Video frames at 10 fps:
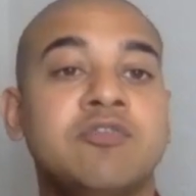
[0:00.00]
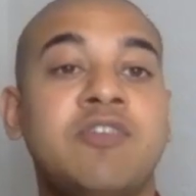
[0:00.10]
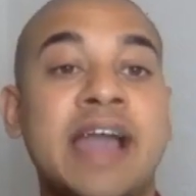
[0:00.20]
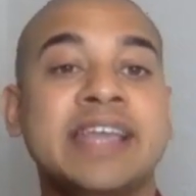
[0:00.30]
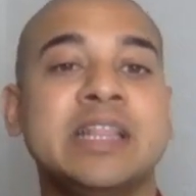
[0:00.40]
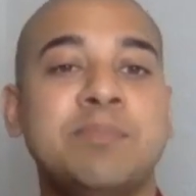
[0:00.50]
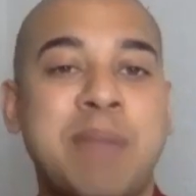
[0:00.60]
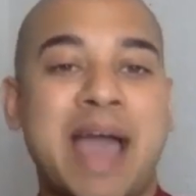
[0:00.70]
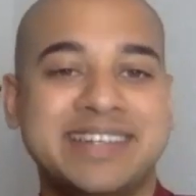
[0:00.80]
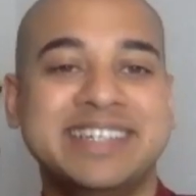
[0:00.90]
find the
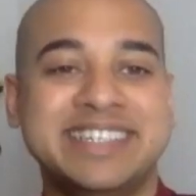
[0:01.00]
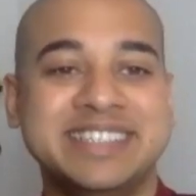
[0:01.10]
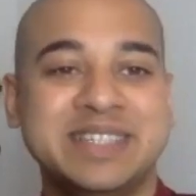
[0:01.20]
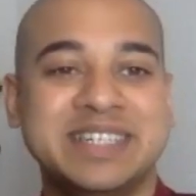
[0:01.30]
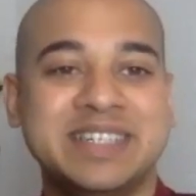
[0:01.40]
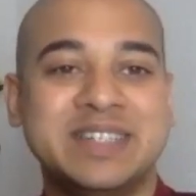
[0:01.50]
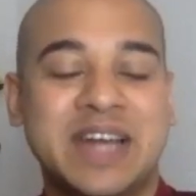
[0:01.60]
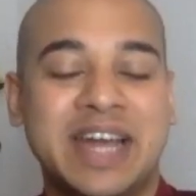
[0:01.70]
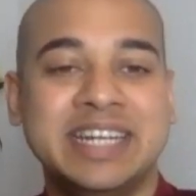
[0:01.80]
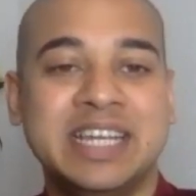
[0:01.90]
pattern,
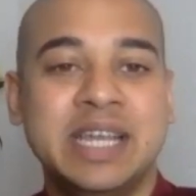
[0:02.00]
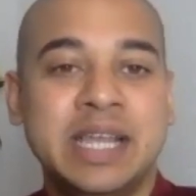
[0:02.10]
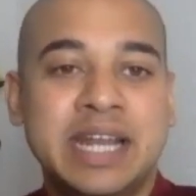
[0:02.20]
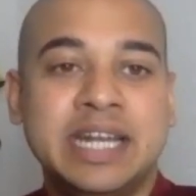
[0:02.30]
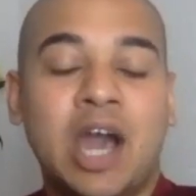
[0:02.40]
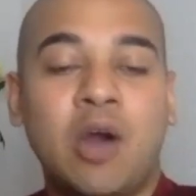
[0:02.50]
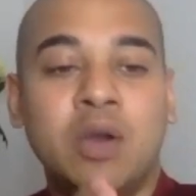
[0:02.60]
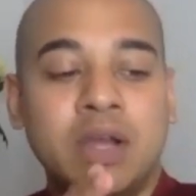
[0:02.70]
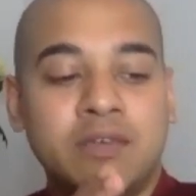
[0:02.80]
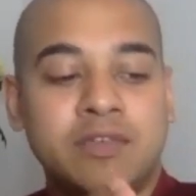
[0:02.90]
right?
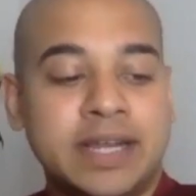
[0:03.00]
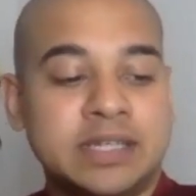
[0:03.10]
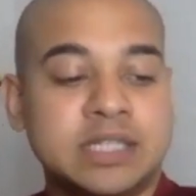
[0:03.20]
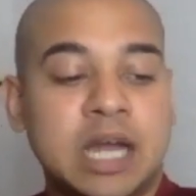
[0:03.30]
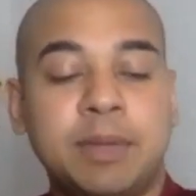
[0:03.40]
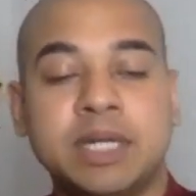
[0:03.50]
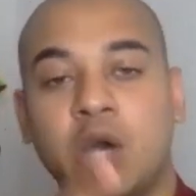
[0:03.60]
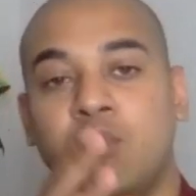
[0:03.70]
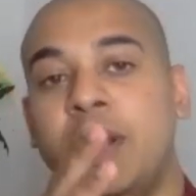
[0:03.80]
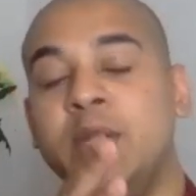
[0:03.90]
Now, for example,
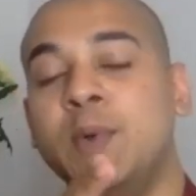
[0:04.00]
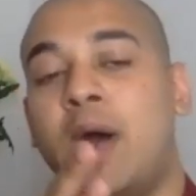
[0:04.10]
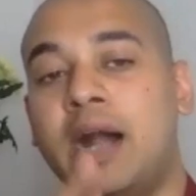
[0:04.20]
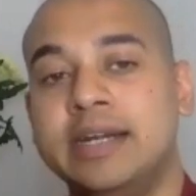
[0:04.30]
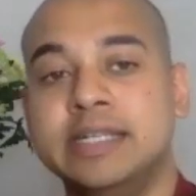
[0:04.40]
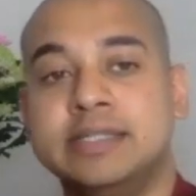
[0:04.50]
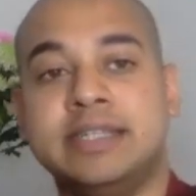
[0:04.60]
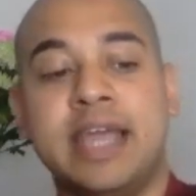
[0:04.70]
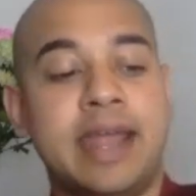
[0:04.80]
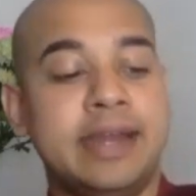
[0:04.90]
now when you
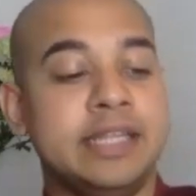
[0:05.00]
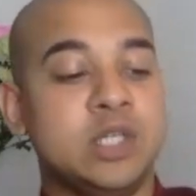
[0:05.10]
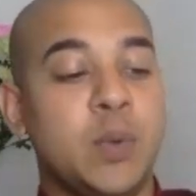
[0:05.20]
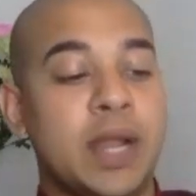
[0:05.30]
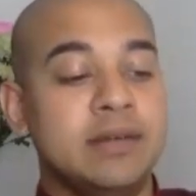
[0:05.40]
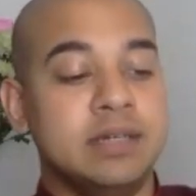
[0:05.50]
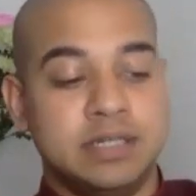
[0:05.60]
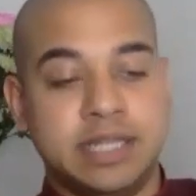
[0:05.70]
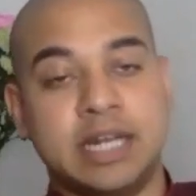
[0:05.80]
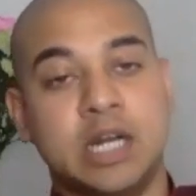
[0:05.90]
understand
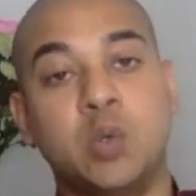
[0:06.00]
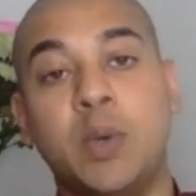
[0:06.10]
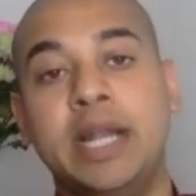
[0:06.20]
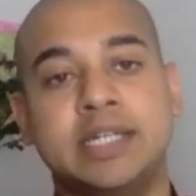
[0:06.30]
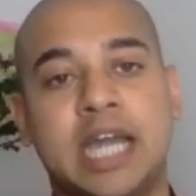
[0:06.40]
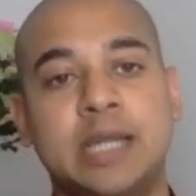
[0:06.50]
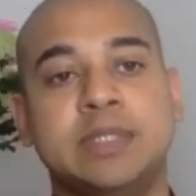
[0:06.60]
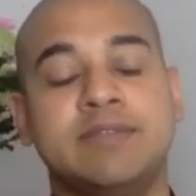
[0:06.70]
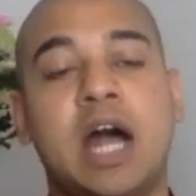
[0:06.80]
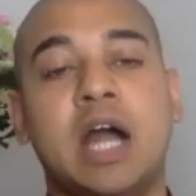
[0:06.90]
there are 12
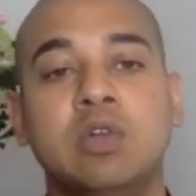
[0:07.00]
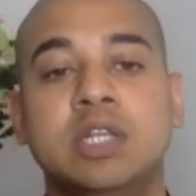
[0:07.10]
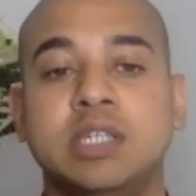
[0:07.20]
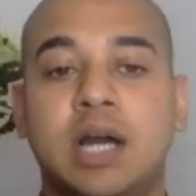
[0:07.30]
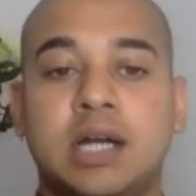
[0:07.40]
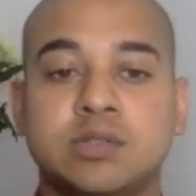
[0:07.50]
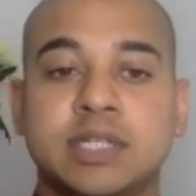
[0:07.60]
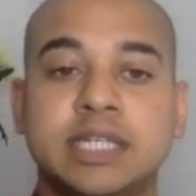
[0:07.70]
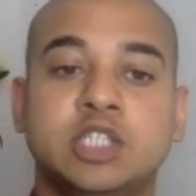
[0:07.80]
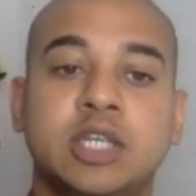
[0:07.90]
types of
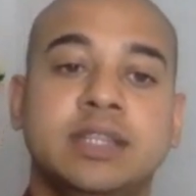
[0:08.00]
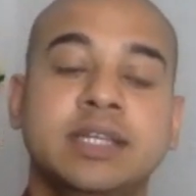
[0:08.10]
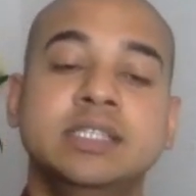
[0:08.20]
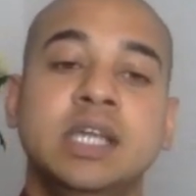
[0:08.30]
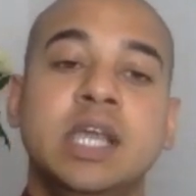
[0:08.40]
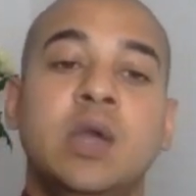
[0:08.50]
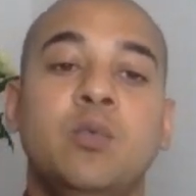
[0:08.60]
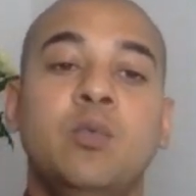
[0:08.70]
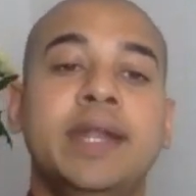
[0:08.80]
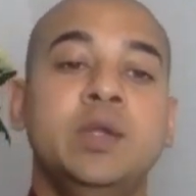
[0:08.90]
akusala chittas,
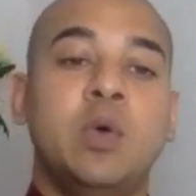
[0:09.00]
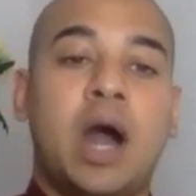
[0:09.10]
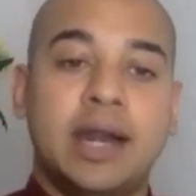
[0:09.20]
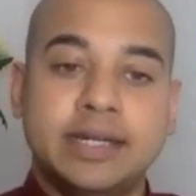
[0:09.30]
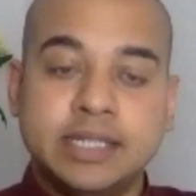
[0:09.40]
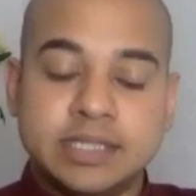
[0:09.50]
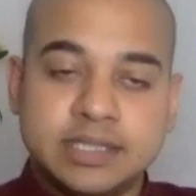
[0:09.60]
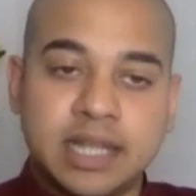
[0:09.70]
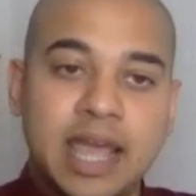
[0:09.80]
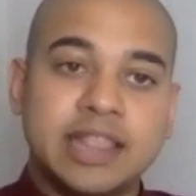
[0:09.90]
when you
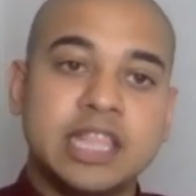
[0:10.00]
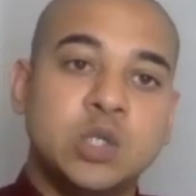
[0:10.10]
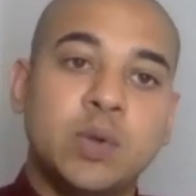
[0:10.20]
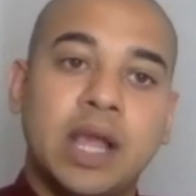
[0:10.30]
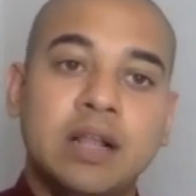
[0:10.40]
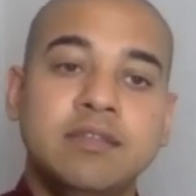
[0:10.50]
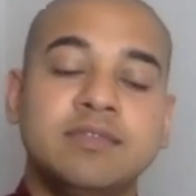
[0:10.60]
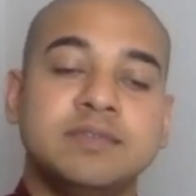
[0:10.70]
understand the 12,